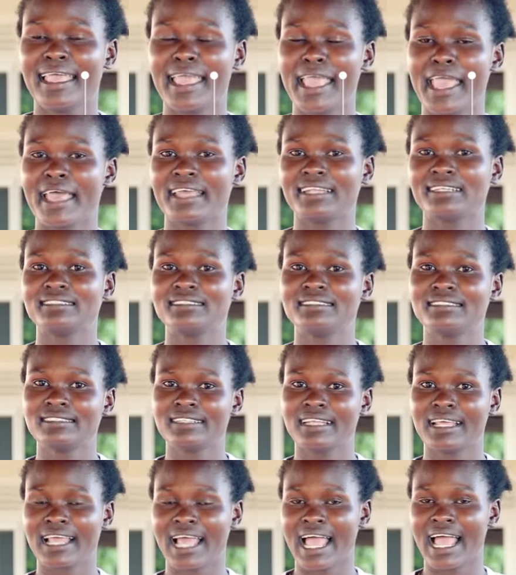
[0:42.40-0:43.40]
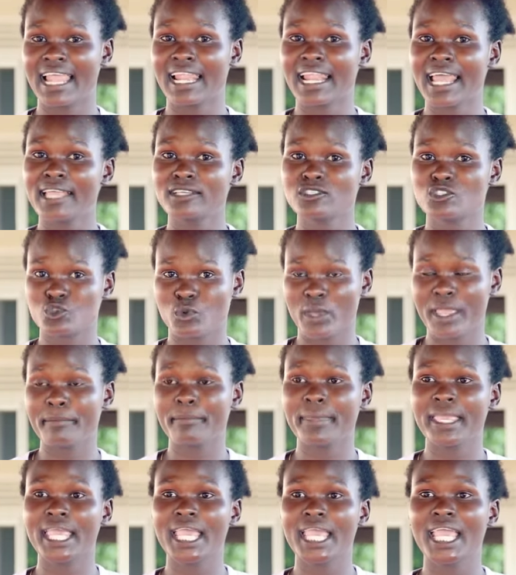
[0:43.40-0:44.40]
and I like
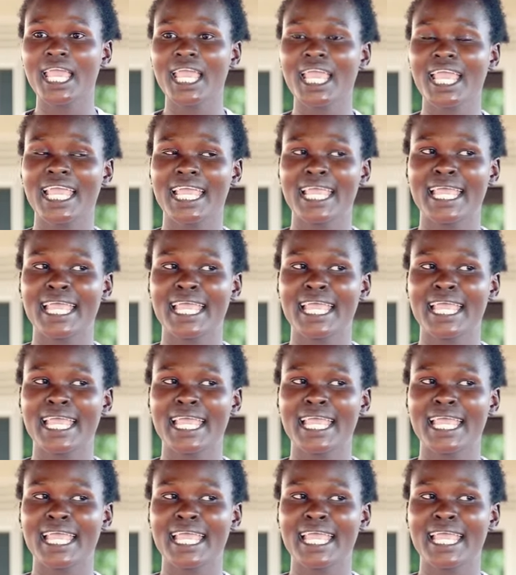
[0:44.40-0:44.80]
swimming,